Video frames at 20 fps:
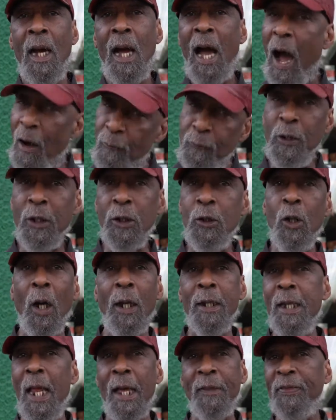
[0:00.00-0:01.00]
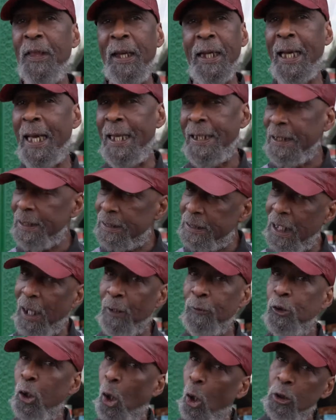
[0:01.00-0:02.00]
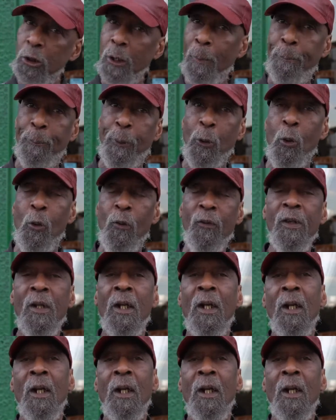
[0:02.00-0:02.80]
have we done nothing, anything, and don't improve,